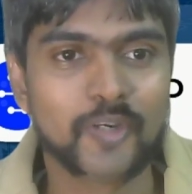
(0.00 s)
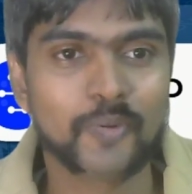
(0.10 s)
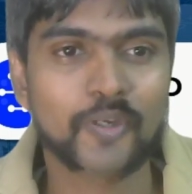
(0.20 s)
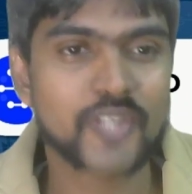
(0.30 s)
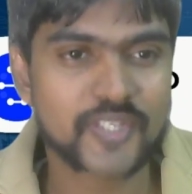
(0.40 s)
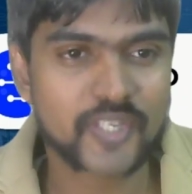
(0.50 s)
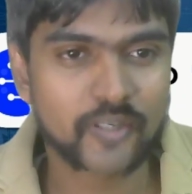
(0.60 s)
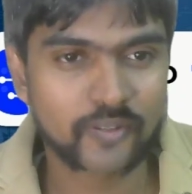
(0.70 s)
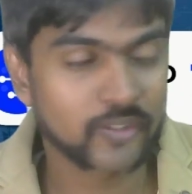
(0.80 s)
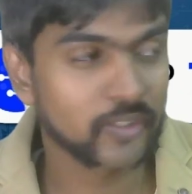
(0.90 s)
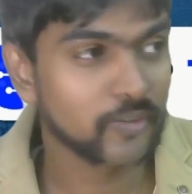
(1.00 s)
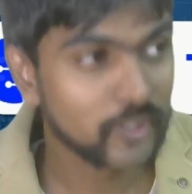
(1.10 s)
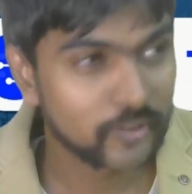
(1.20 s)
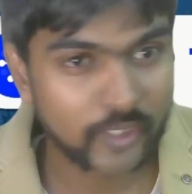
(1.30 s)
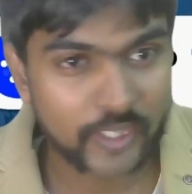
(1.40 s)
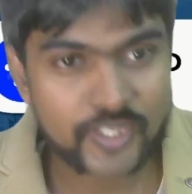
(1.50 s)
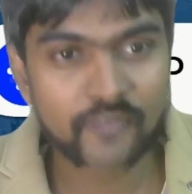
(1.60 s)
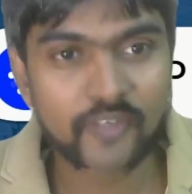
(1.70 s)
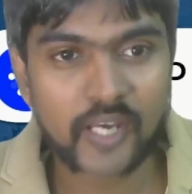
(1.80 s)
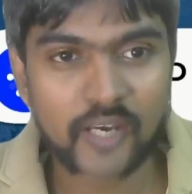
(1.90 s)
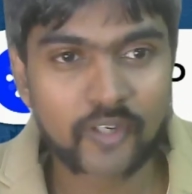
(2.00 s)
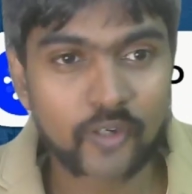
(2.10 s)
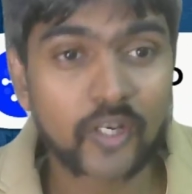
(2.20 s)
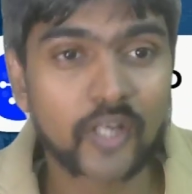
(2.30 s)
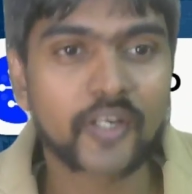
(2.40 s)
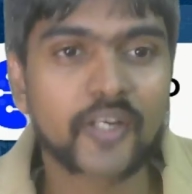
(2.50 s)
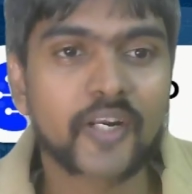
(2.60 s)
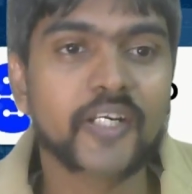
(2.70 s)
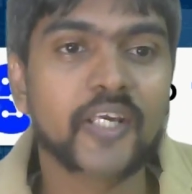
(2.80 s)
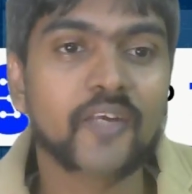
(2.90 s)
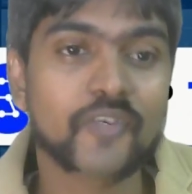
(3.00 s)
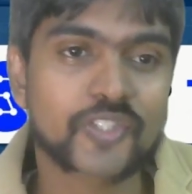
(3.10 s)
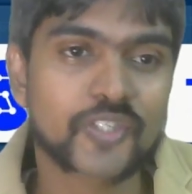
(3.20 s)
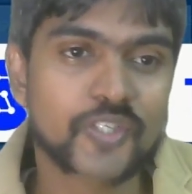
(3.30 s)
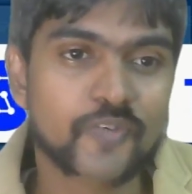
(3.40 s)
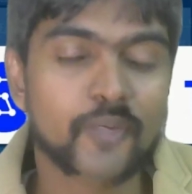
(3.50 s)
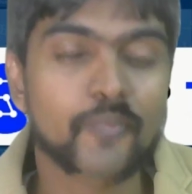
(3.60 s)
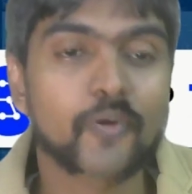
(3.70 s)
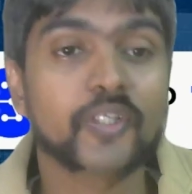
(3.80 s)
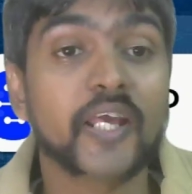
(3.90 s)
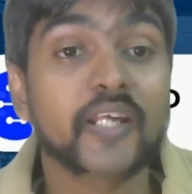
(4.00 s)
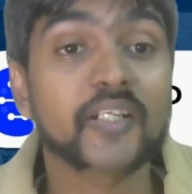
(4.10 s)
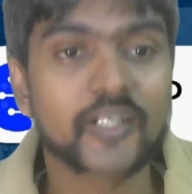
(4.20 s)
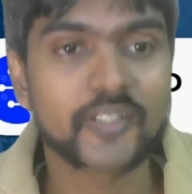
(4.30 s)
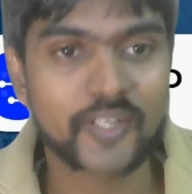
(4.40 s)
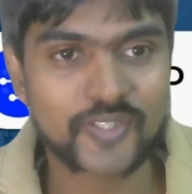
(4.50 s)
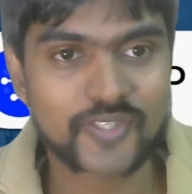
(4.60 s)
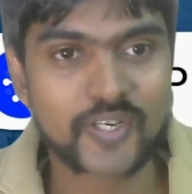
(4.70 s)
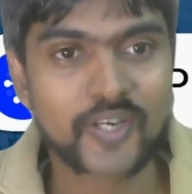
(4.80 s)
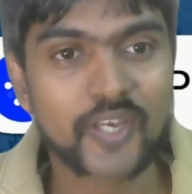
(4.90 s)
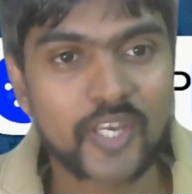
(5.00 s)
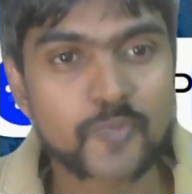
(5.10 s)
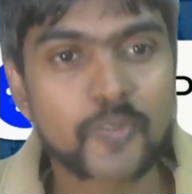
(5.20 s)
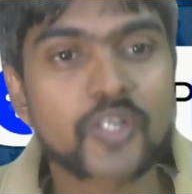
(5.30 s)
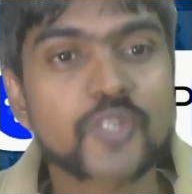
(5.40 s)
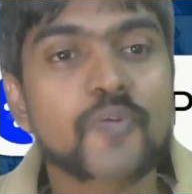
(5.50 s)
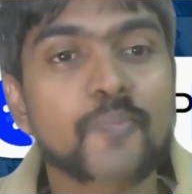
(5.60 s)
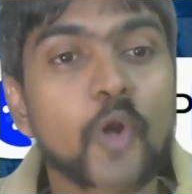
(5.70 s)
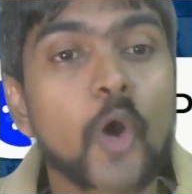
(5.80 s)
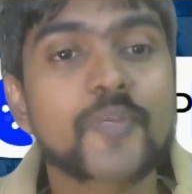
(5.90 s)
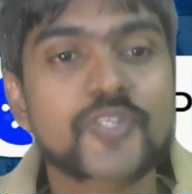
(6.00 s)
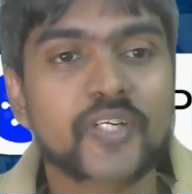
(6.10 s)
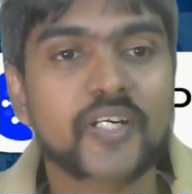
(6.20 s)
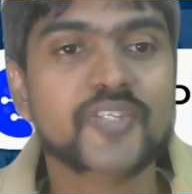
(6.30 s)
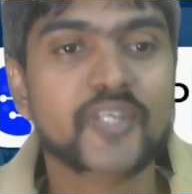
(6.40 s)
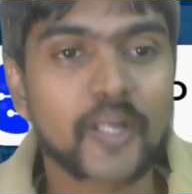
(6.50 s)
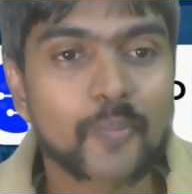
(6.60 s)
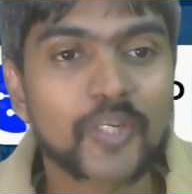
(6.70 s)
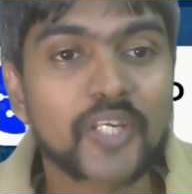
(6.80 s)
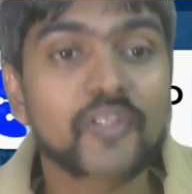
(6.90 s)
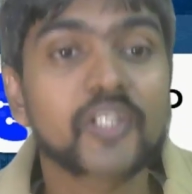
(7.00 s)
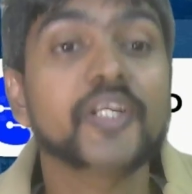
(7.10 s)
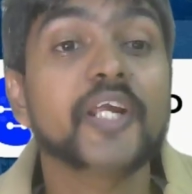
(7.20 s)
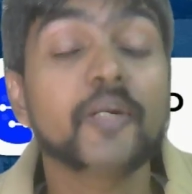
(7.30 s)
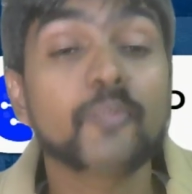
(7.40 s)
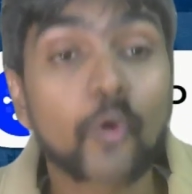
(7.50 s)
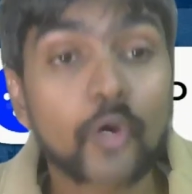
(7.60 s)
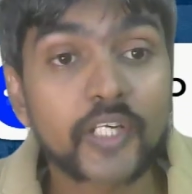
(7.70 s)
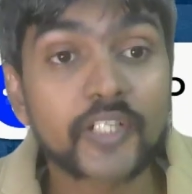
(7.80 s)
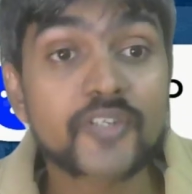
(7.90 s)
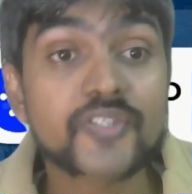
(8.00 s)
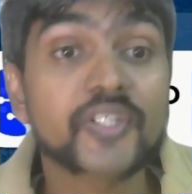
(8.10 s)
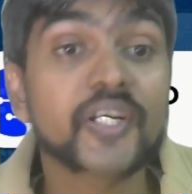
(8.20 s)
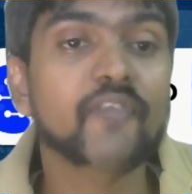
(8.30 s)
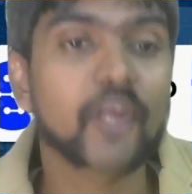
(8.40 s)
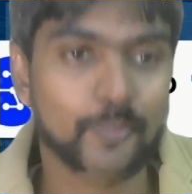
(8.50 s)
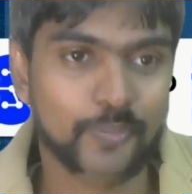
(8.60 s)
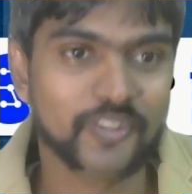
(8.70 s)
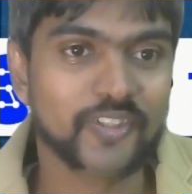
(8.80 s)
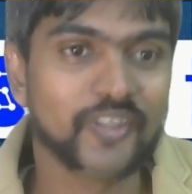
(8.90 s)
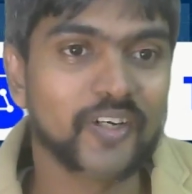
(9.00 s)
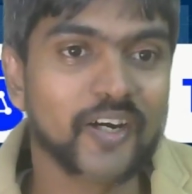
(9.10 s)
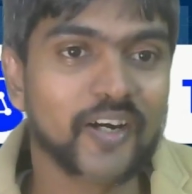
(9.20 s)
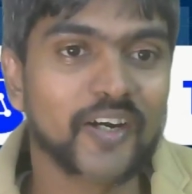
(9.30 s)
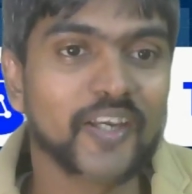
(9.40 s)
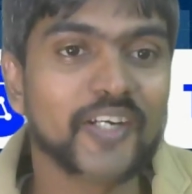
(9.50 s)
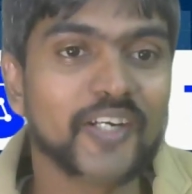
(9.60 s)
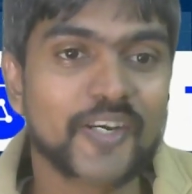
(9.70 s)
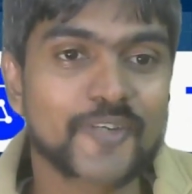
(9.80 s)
Because the reason we have around 190 investors for about 10 countries is because we promise that as a company we'll create more leaders and develop India.